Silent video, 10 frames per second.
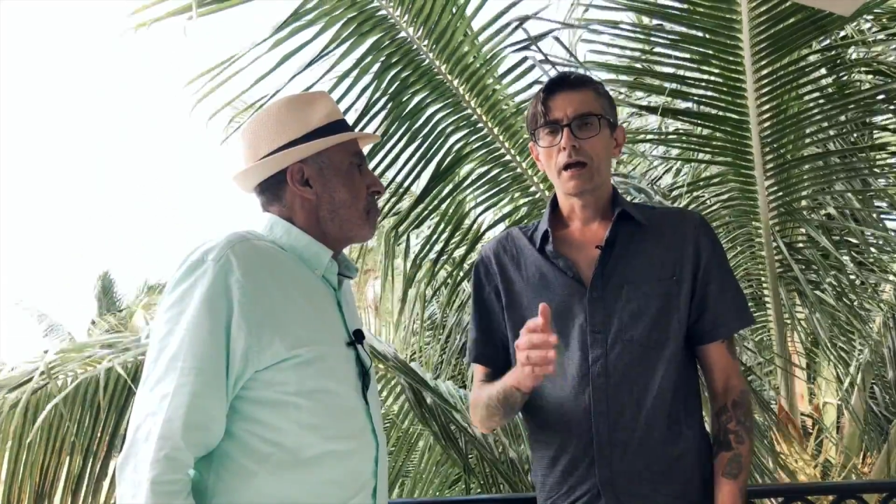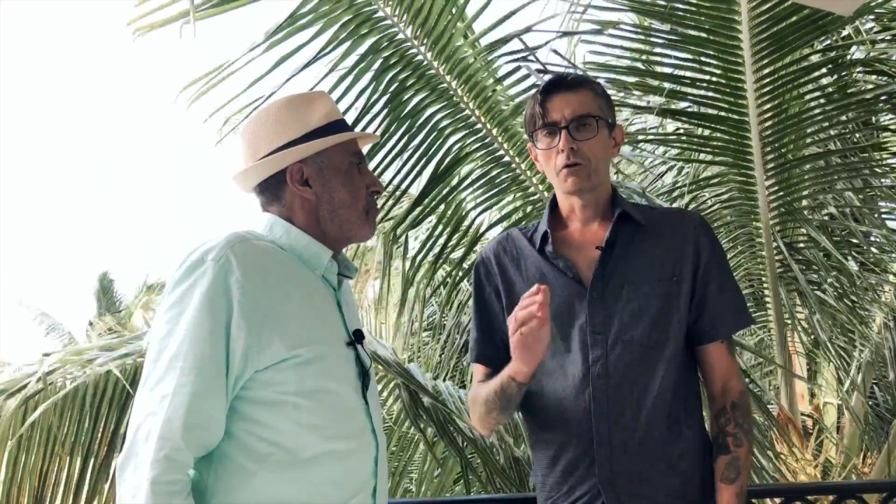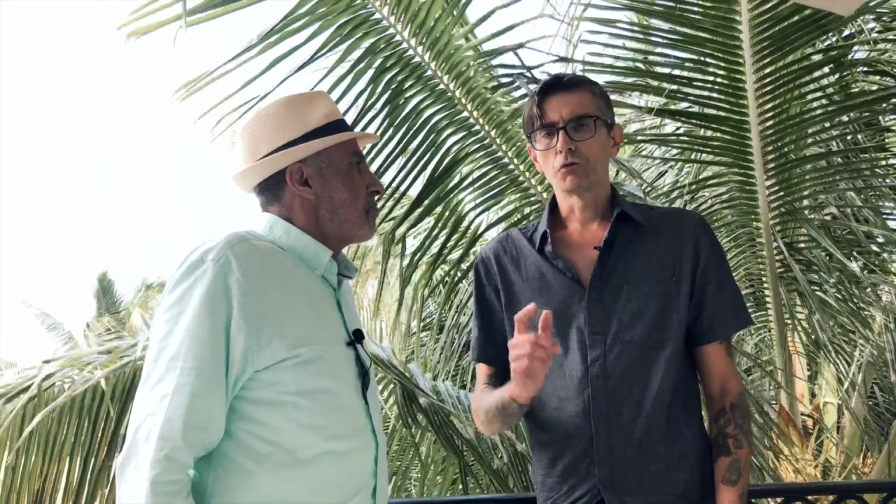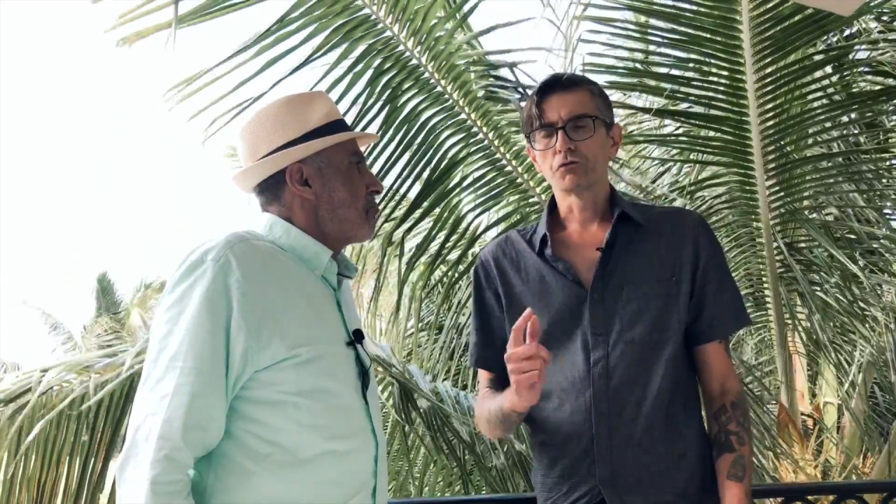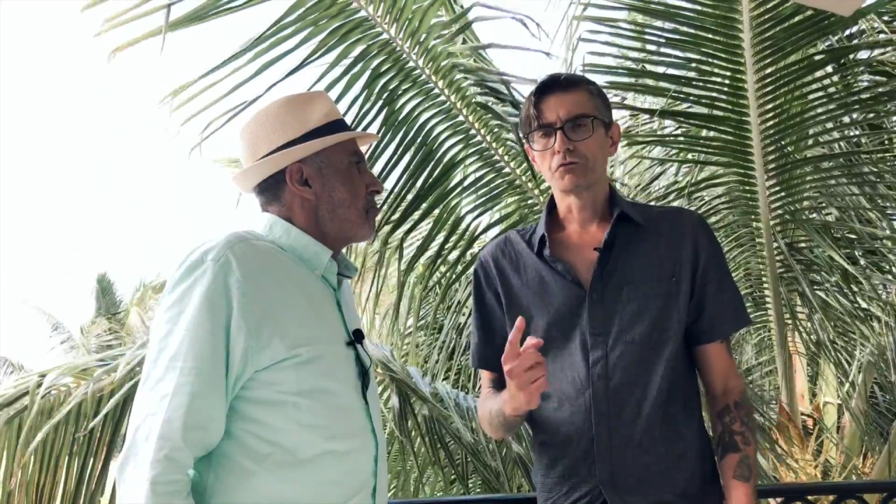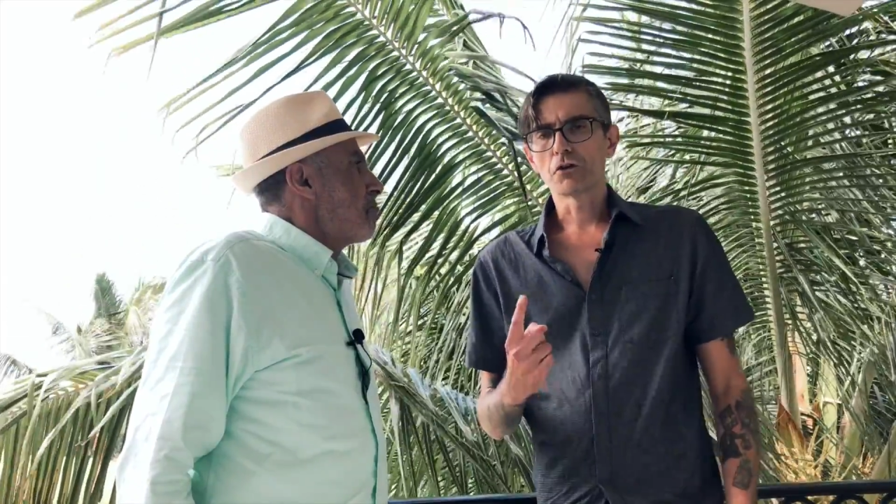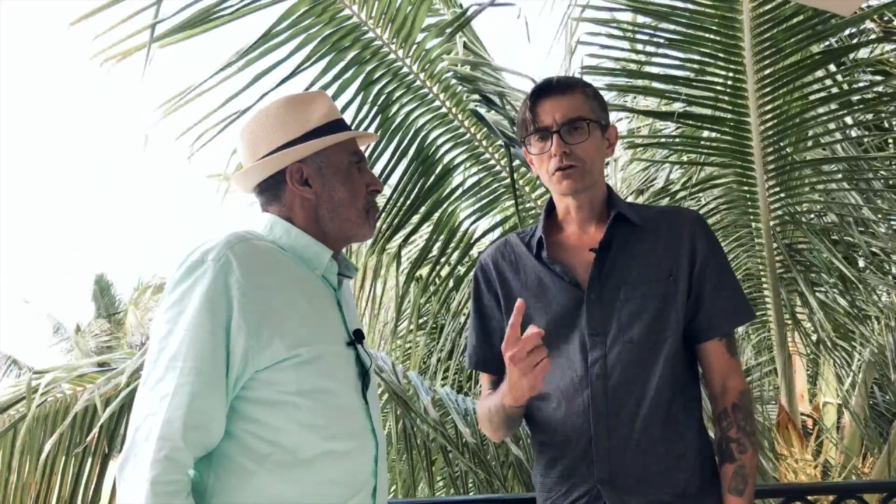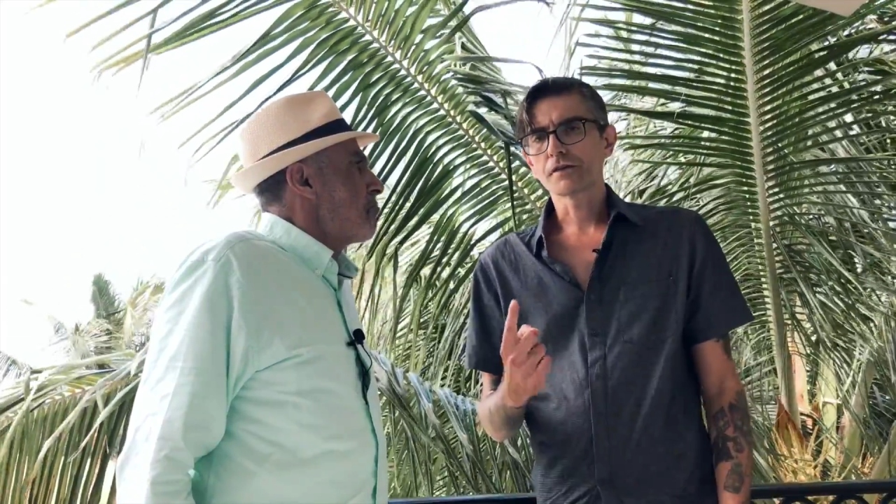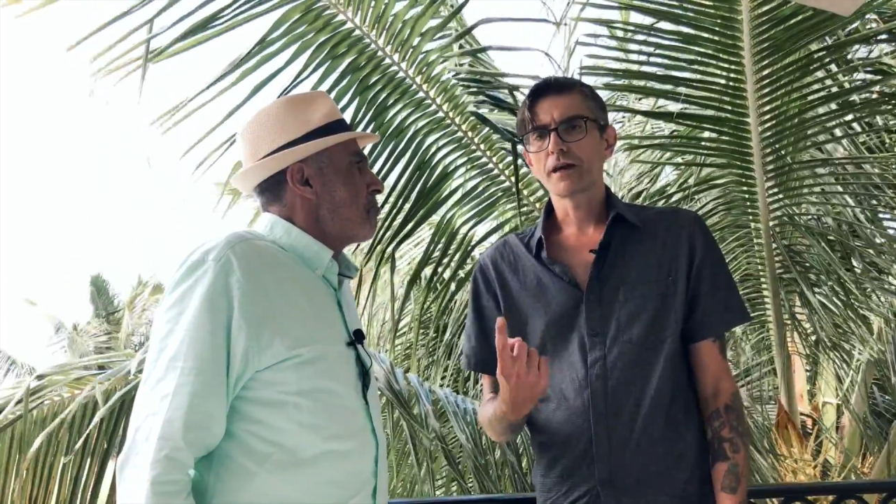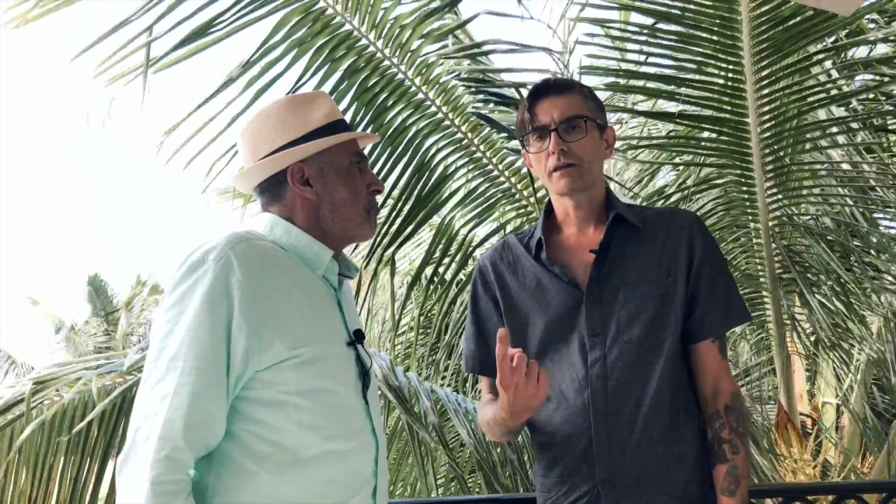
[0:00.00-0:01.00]
it was the
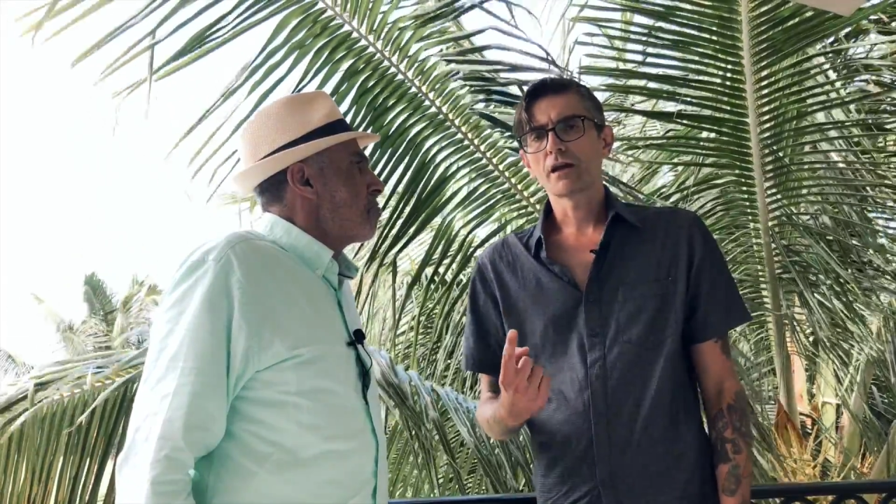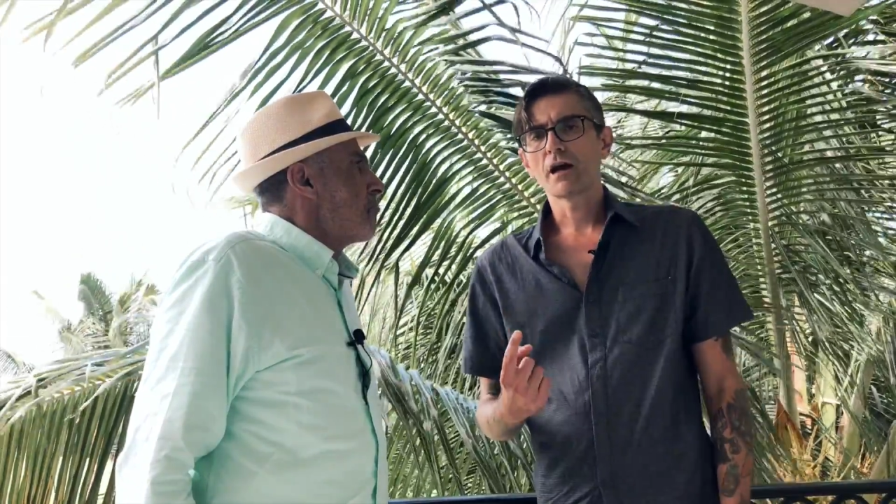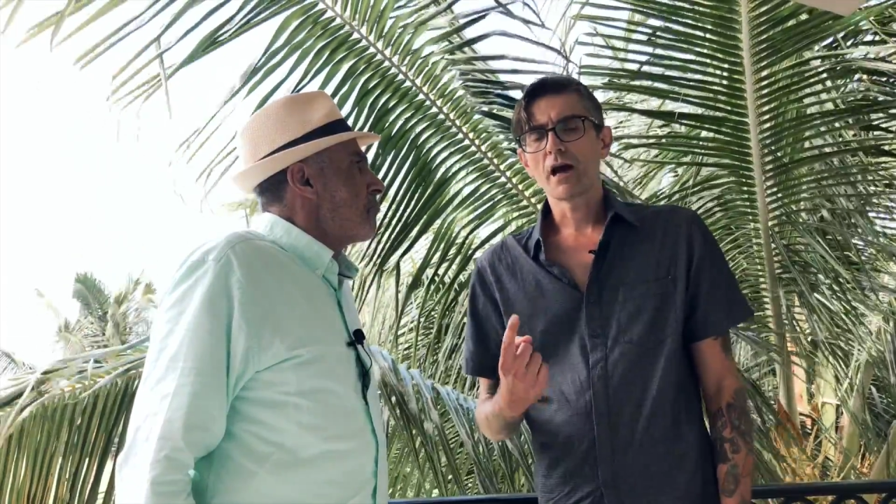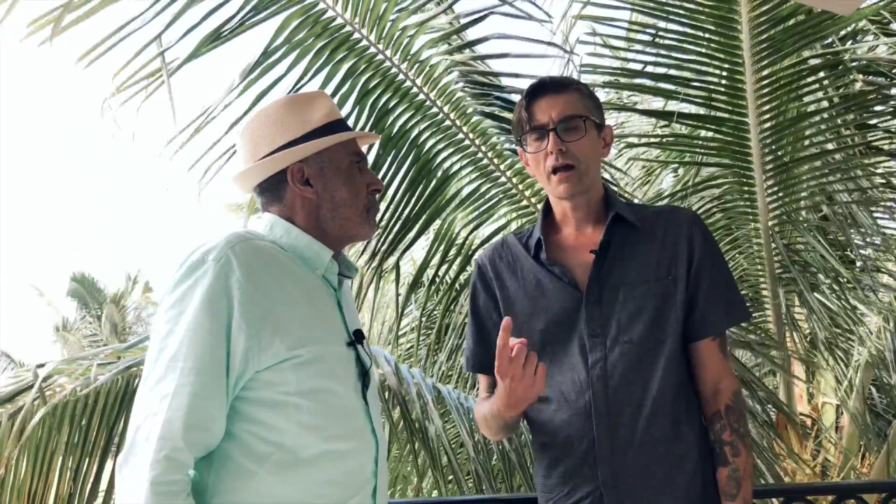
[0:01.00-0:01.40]
first day that I